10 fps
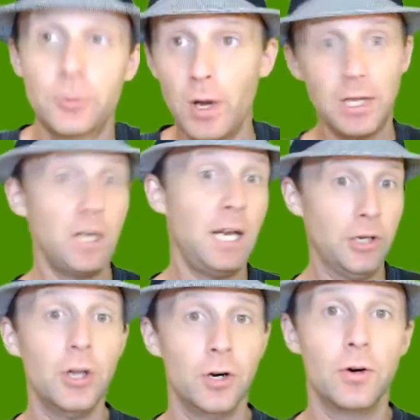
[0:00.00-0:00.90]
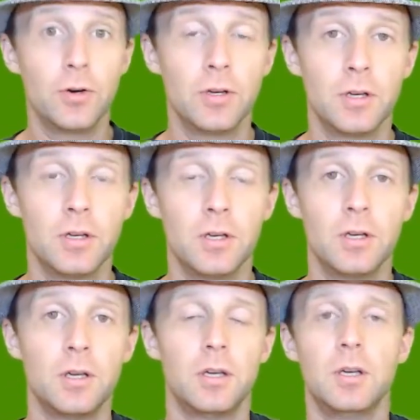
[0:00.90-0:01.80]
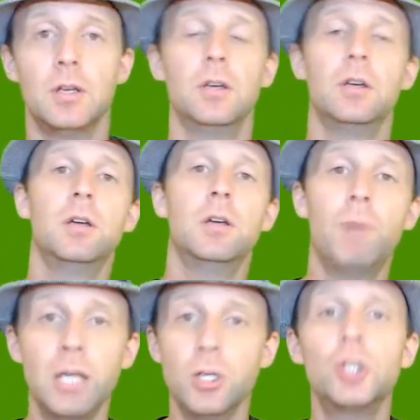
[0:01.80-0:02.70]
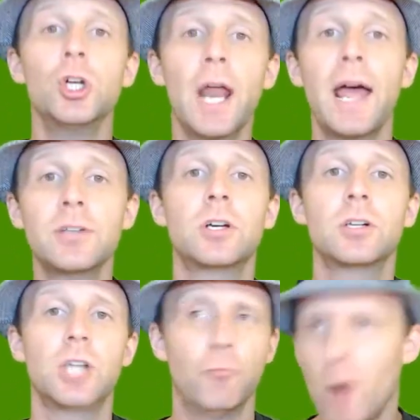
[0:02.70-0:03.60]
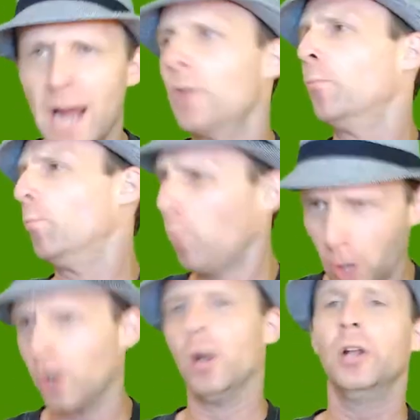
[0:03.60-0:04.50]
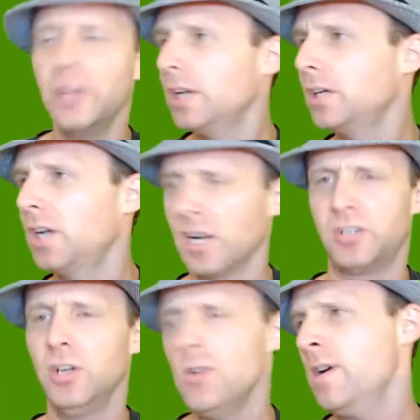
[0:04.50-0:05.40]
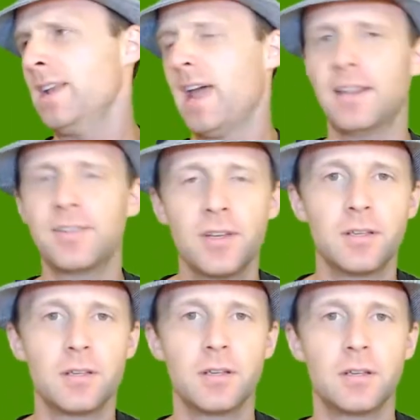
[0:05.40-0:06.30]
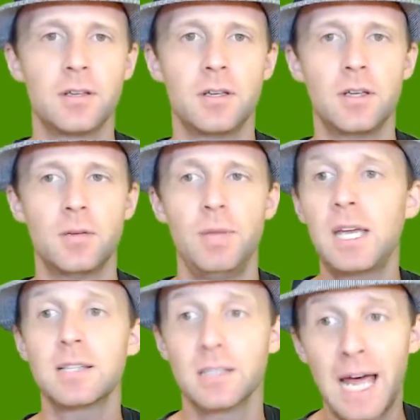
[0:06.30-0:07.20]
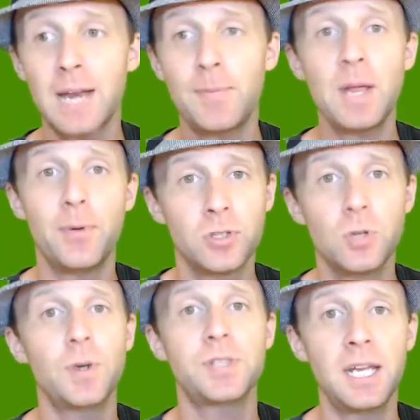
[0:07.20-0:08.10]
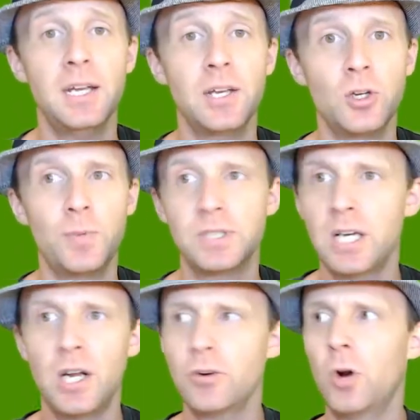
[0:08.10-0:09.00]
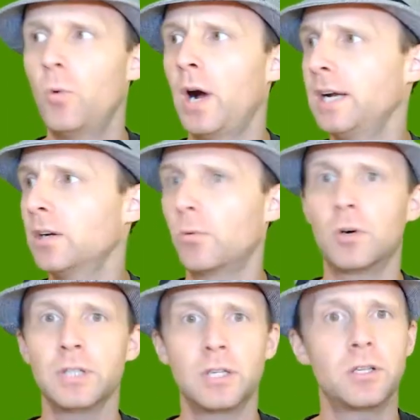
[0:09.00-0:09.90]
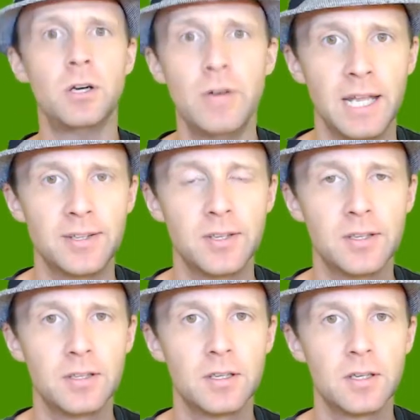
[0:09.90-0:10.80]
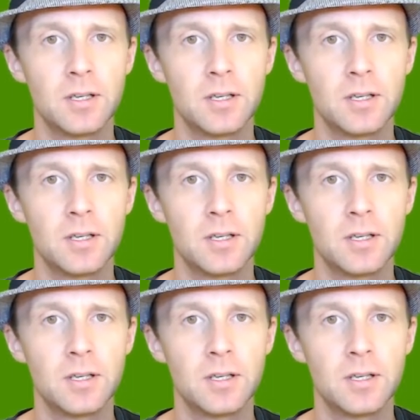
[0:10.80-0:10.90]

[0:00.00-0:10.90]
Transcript: I mean, it's what you need to do. But you should ask yourself, why in the world you're doing that? Because a lot of people do what they need to do, but they don't know why in the world they're doing it.